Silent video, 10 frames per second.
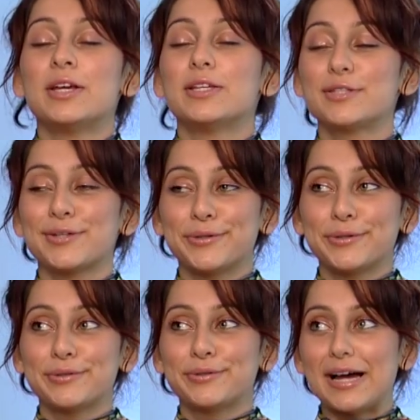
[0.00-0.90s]

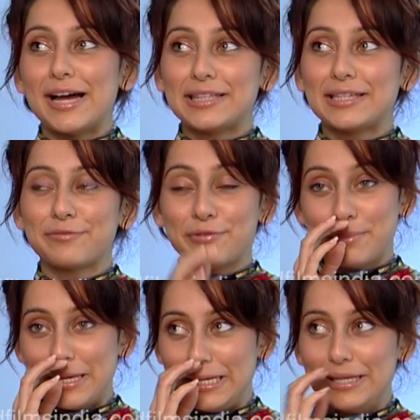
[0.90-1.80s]
So I think for
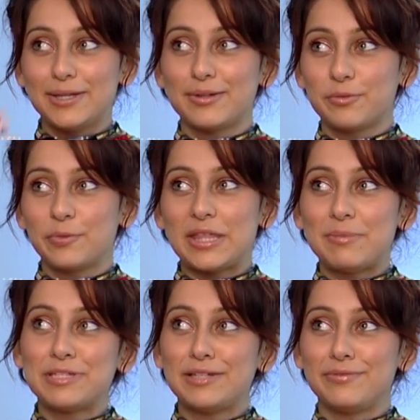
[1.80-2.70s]
me with
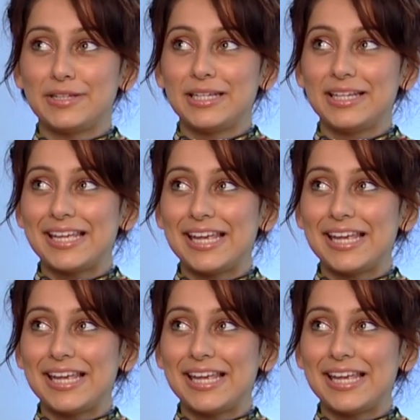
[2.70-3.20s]
MTV,